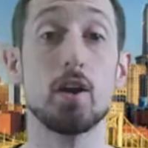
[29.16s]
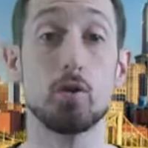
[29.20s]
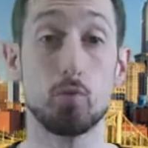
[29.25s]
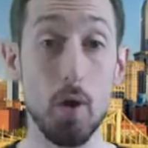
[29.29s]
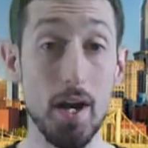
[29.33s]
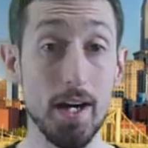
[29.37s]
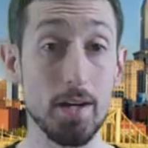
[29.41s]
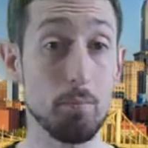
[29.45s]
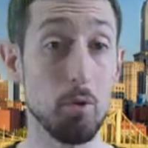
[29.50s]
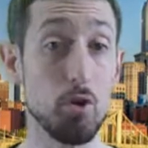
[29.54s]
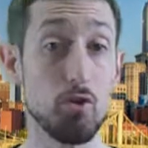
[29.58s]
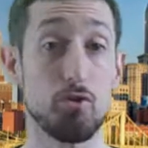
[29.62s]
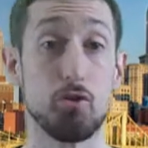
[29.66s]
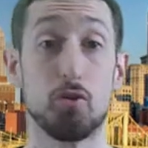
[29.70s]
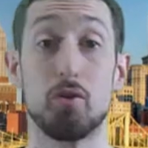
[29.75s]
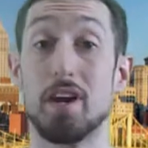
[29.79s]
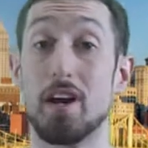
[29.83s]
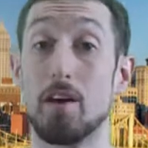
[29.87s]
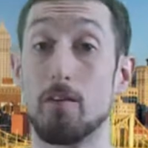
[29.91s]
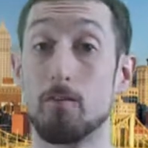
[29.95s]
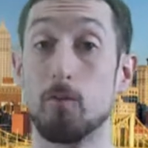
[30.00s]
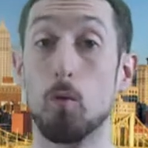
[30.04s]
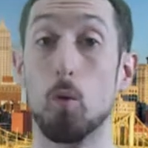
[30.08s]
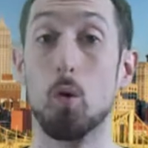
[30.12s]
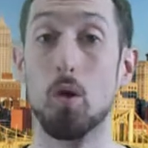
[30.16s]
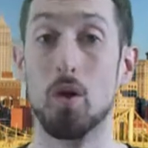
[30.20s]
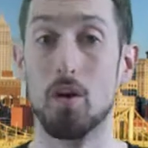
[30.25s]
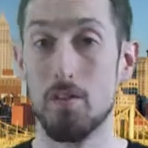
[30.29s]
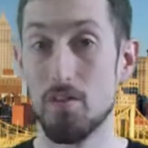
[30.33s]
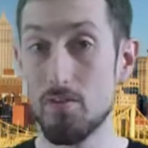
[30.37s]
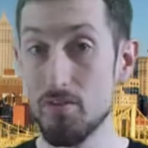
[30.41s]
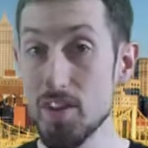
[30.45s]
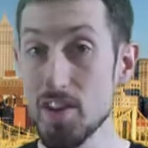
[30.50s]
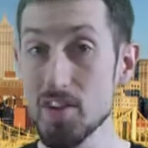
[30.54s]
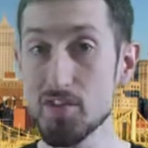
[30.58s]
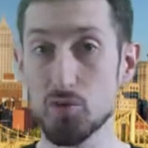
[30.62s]
Greg Mercer here for
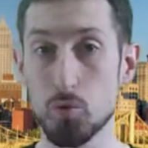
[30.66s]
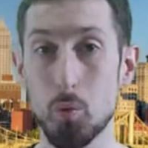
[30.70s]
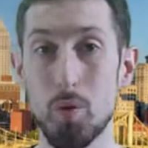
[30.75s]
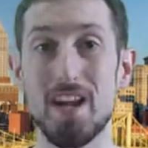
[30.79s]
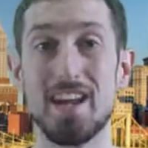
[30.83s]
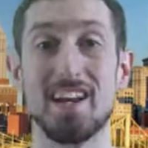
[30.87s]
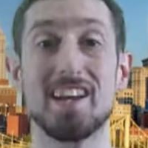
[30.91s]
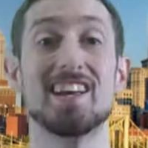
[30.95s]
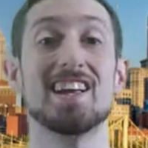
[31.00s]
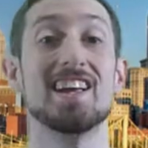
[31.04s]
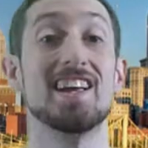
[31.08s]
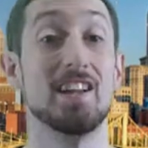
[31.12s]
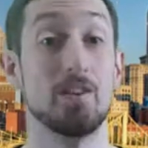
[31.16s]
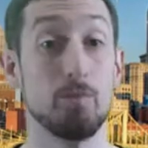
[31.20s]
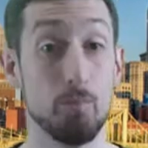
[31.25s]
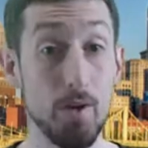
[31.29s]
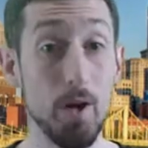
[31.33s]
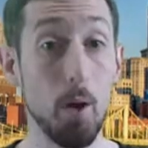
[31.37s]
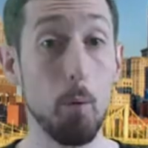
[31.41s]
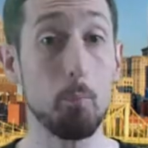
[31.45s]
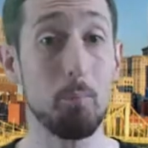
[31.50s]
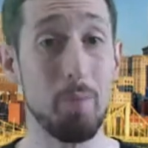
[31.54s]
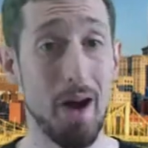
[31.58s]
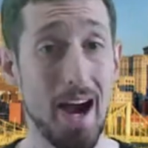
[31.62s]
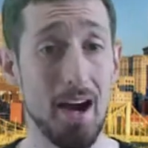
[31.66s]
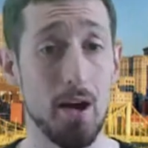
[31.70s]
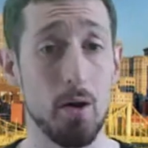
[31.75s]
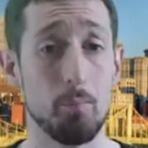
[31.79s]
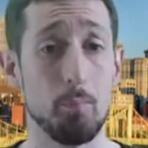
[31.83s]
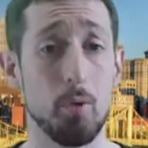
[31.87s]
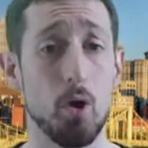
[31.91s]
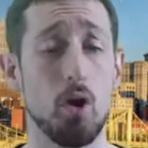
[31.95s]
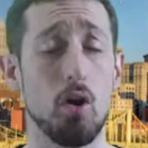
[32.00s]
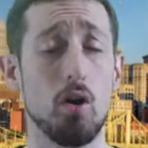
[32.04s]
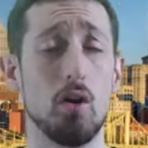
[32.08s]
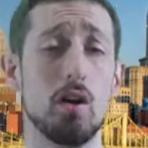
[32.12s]
This Week in Real
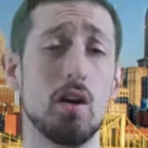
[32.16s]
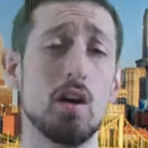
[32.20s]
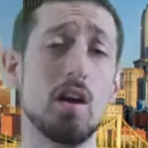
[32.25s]
Pirateball.